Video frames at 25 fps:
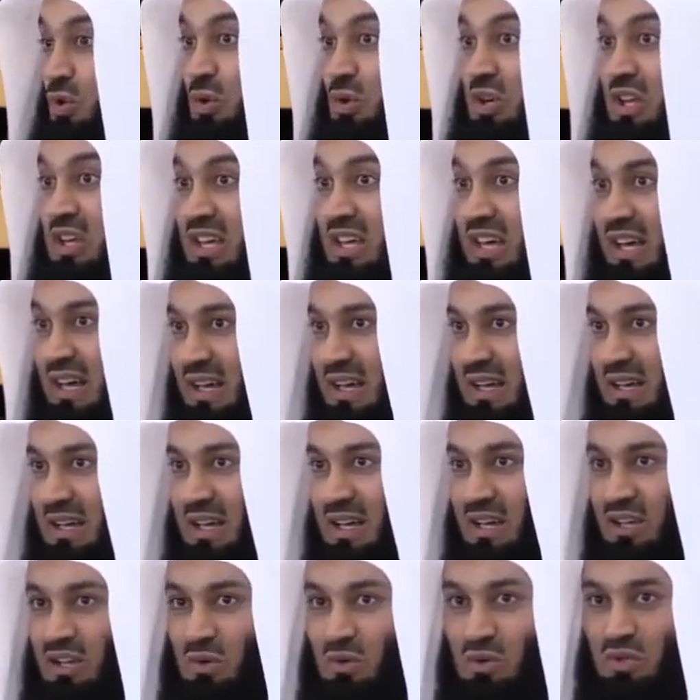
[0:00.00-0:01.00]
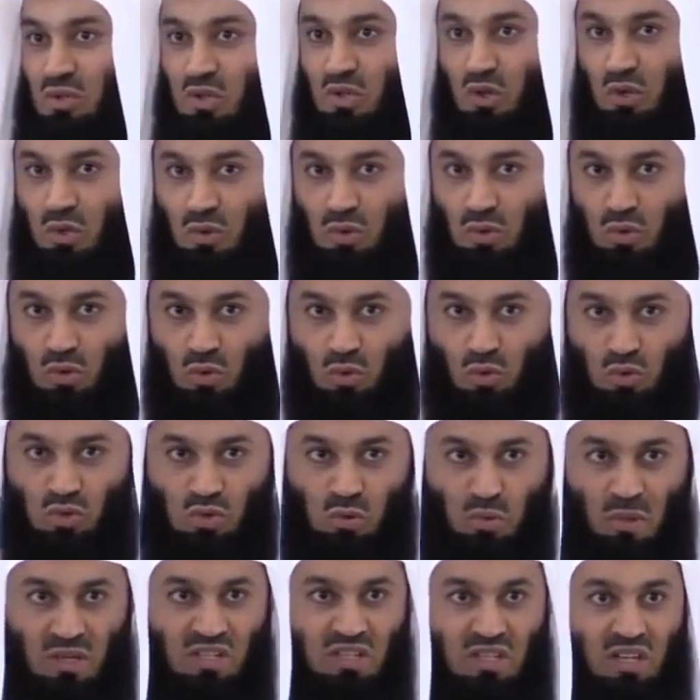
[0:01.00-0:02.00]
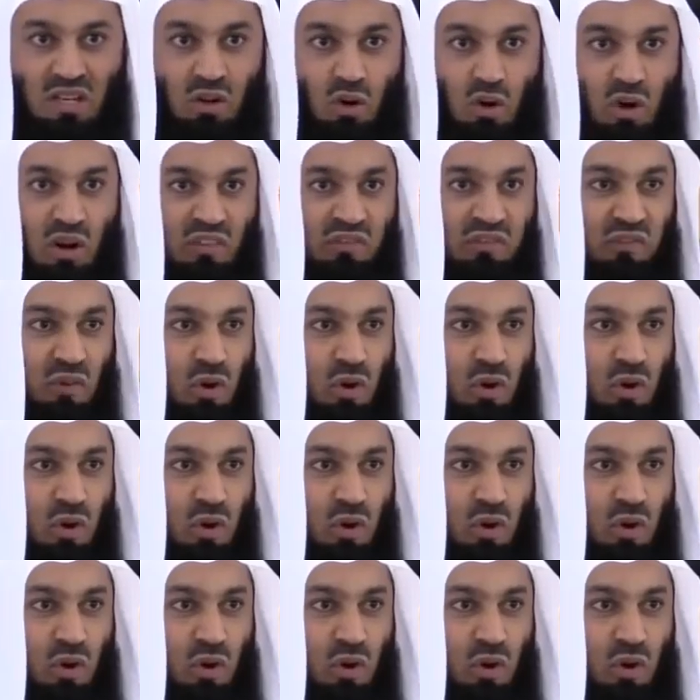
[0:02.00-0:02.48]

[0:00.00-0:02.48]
could hear. You switched it off,